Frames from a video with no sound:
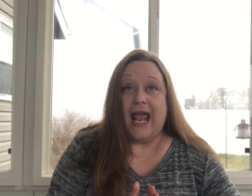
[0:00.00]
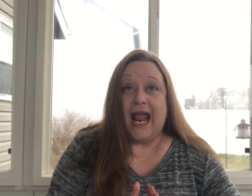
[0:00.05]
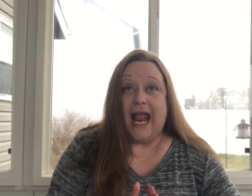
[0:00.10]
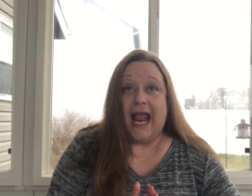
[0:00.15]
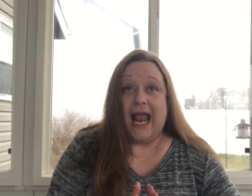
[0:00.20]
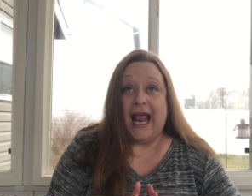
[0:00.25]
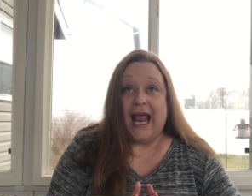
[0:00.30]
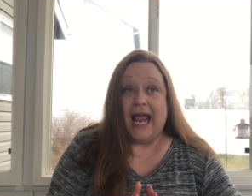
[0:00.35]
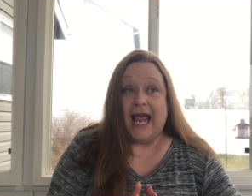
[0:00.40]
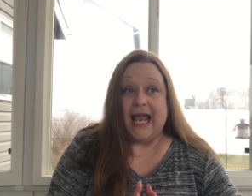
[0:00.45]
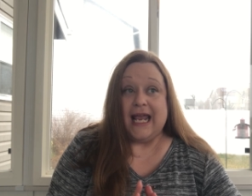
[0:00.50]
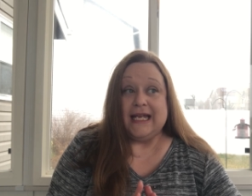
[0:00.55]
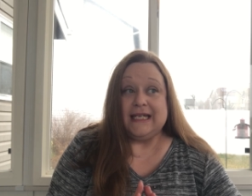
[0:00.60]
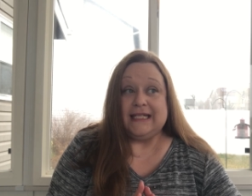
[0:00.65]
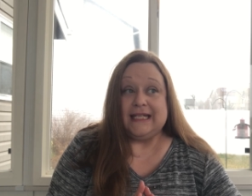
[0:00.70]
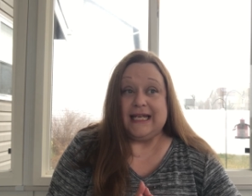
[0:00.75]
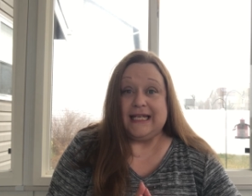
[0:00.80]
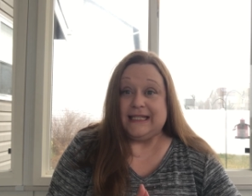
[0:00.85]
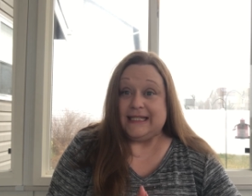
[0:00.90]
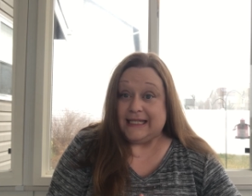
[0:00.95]

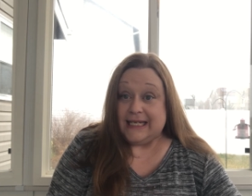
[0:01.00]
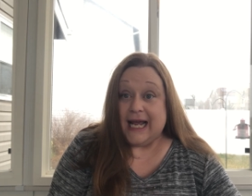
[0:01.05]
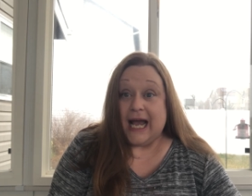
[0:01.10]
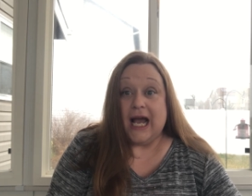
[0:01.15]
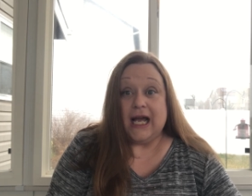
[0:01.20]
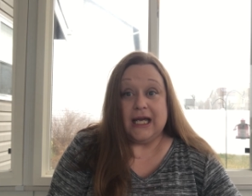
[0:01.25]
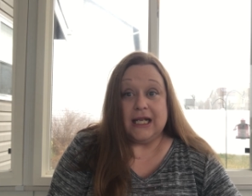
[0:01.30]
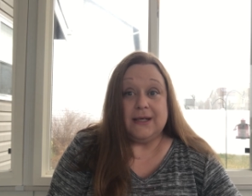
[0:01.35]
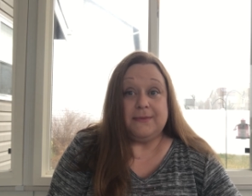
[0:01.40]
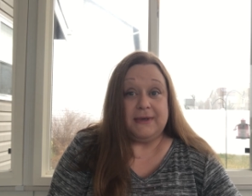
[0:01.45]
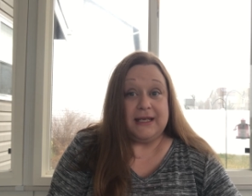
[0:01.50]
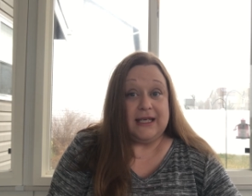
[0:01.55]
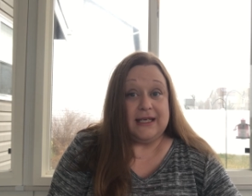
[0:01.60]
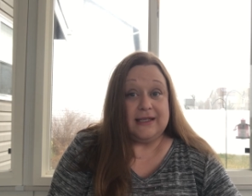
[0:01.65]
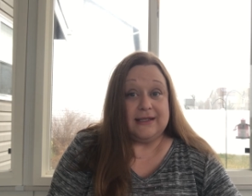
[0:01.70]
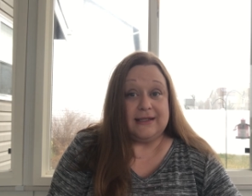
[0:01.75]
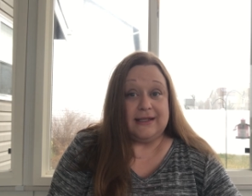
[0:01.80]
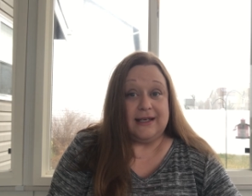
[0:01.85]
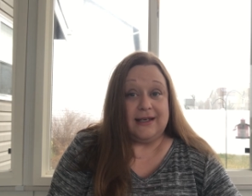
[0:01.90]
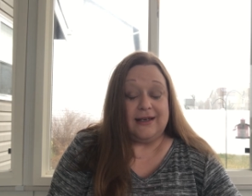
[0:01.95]
And it's not going to be
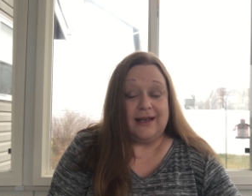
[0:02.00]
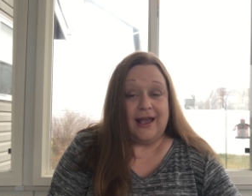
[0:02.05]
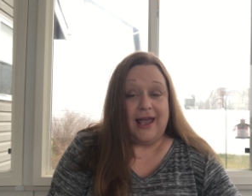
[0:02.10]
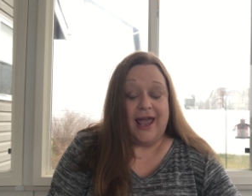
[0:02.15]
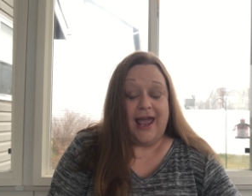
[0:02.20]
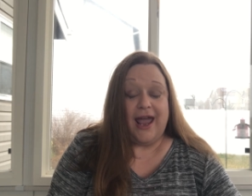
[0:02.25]
easy.